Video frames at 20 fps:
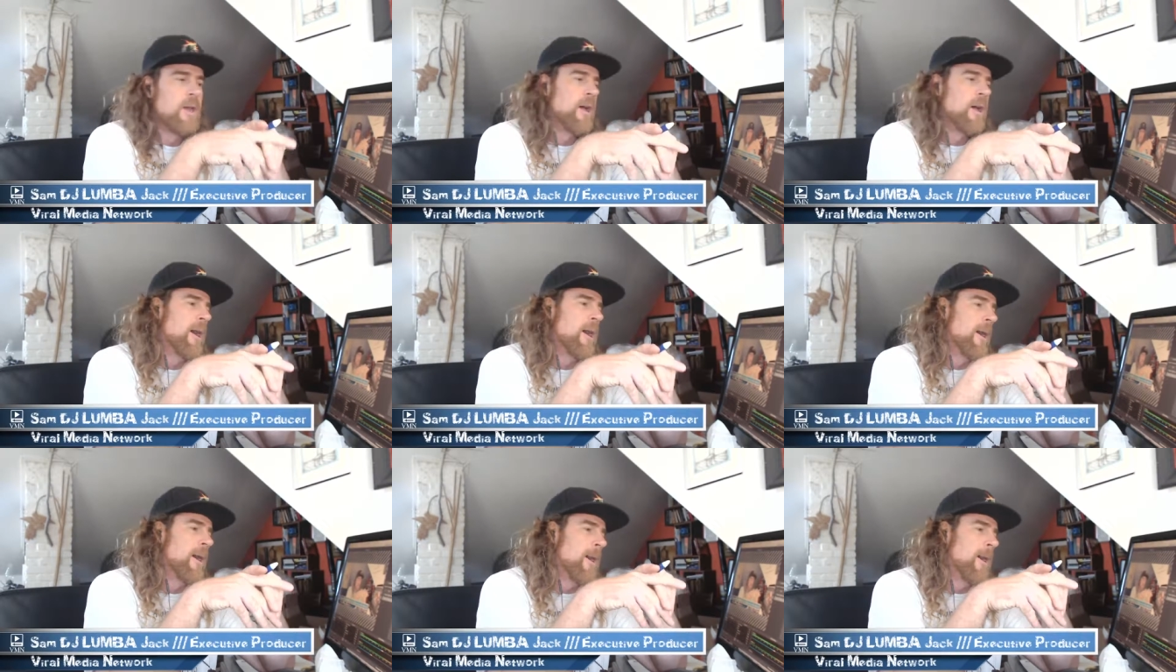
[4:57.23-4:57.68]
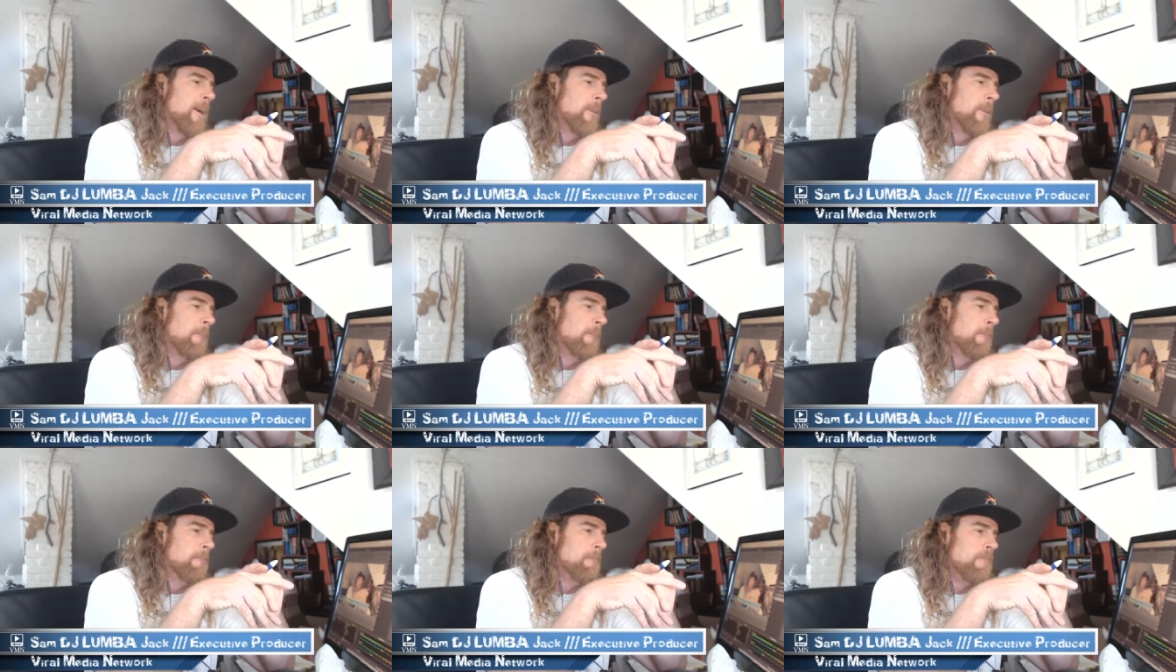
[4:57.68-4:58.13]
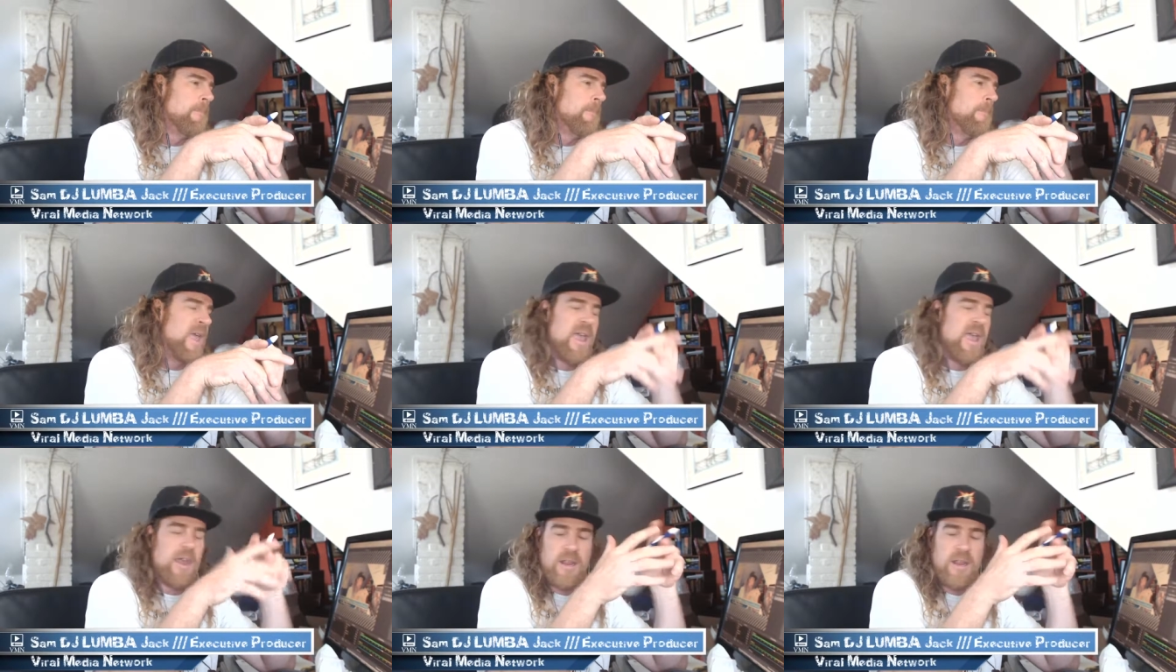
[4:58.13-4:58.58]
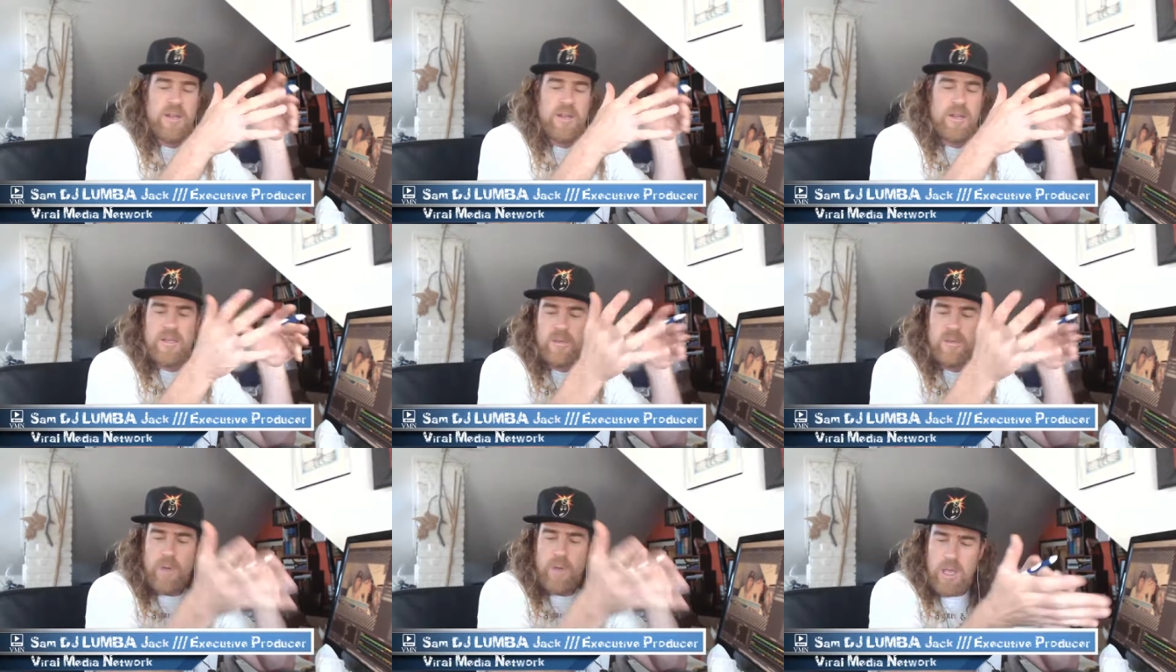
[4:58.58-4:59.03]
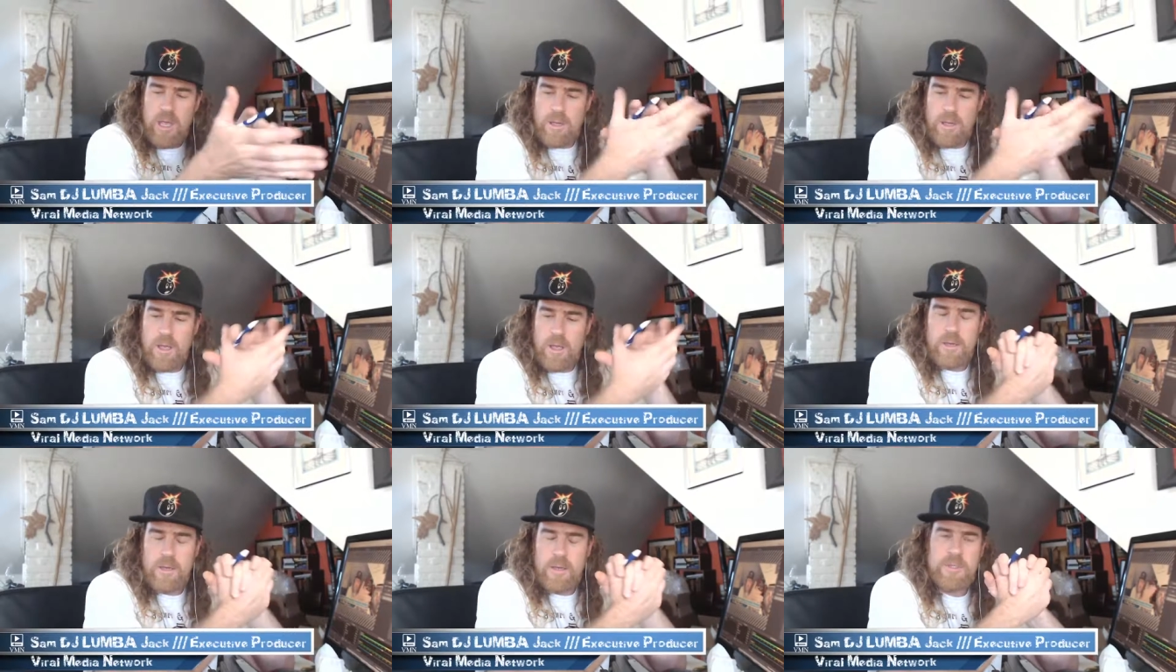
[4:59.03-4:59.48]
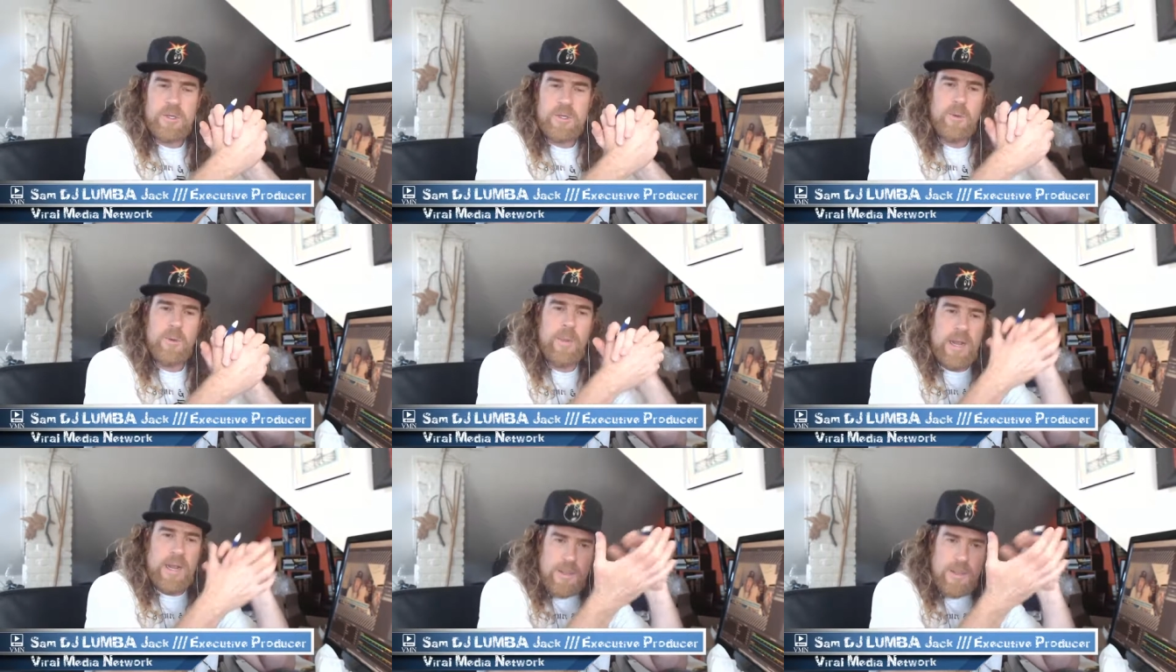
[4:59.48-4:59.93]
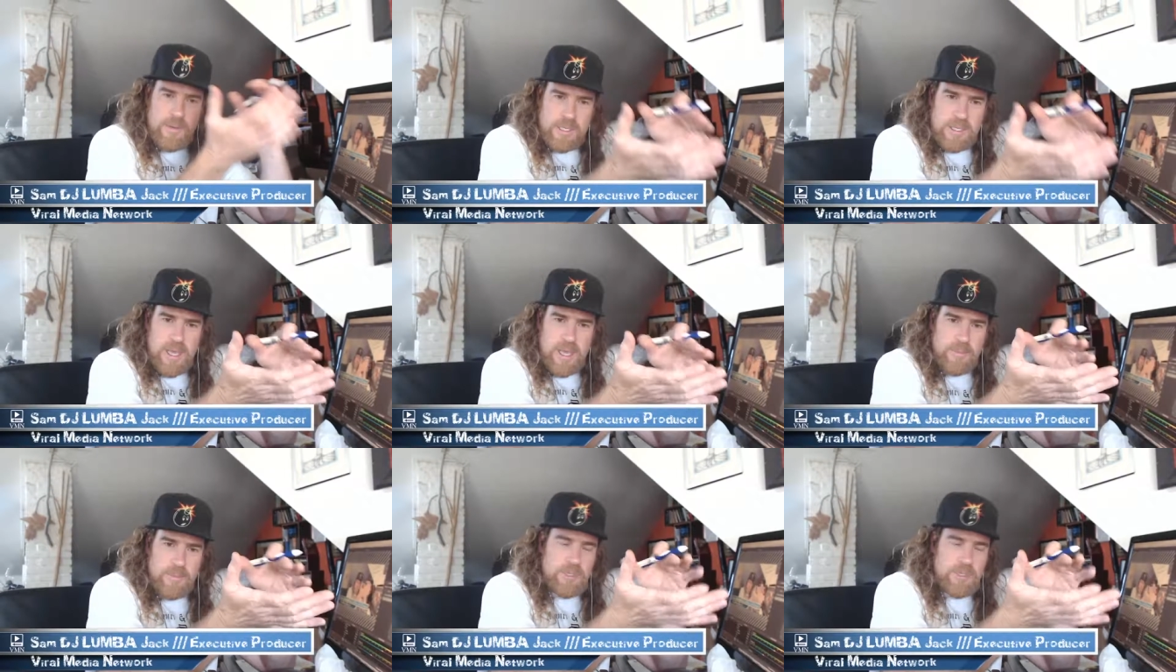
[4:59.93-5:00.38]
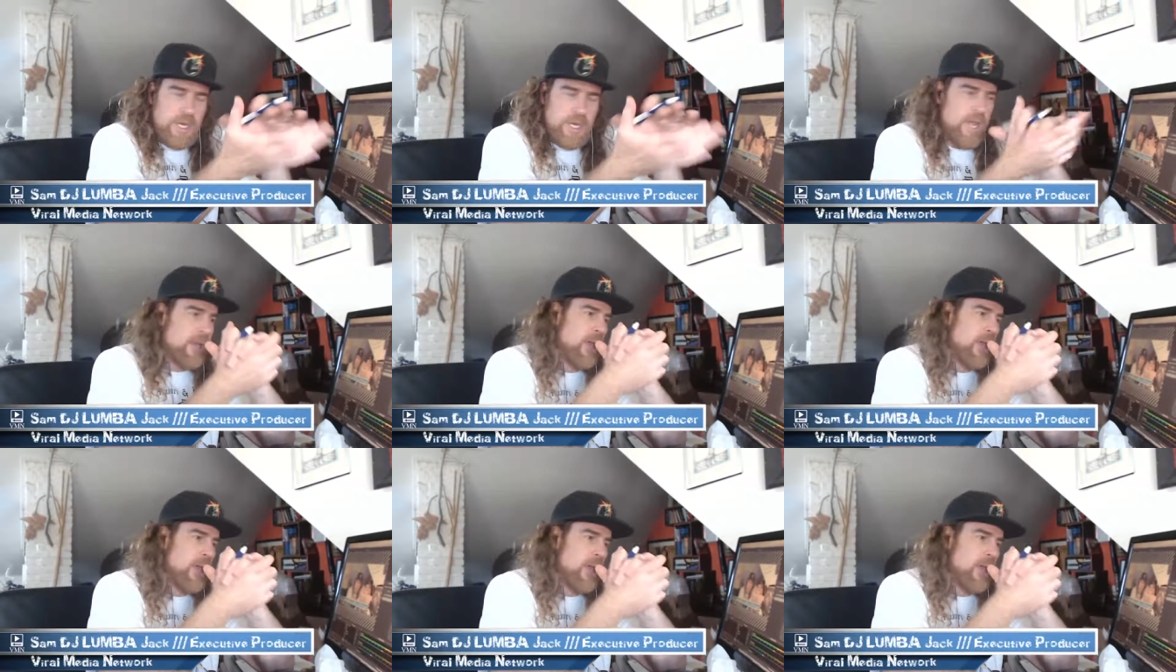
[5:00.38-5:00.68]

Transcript: um, and into the monologue. So my name is Sam Jack.